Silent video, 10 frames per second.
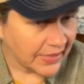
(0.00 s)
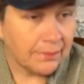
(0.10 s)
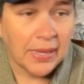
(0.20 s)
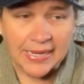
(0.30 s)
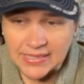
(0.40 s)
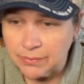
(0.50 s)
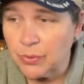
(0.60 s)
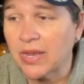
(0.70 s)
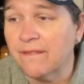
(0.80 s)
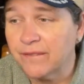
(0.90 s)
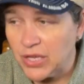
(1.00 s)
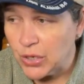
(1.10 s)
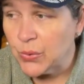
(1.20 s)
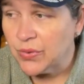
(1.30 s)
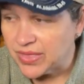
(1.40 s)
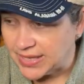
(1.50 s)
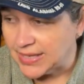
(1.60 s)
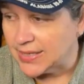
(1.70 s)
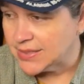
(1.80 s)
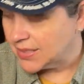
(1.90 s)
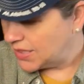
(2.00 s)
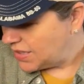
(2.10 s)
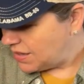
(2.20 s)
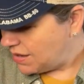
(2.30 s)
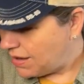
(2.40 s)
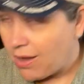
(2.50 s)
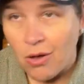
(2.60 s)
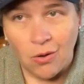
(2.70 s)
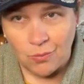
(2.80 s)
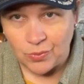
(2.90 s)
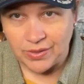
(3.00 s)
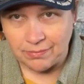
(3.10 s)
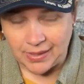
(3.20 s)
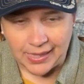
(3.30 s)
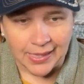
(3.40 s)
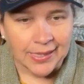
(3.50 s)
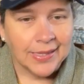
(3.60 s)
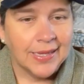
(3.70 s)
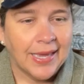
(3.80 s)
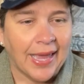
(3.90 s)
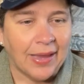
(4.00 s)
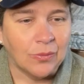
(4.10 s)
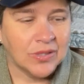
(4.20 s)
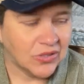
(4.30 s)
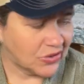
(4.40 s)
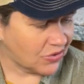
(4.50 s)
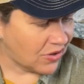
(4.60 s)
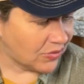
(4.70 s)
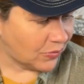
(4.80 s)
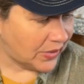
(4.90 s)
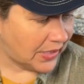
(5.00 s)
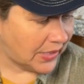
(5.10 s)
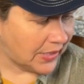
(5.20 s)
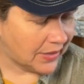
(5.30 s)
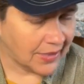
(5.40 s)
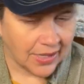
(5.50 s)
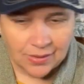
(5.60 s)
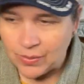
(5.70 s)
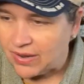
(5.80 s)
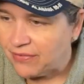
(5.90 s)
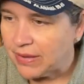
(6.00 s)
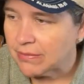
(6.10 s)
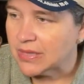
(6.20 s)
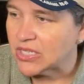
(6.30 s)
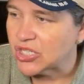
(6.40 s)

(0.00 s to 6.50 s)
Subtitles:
But I did bring a few things home with me. And we'll start with what I found in the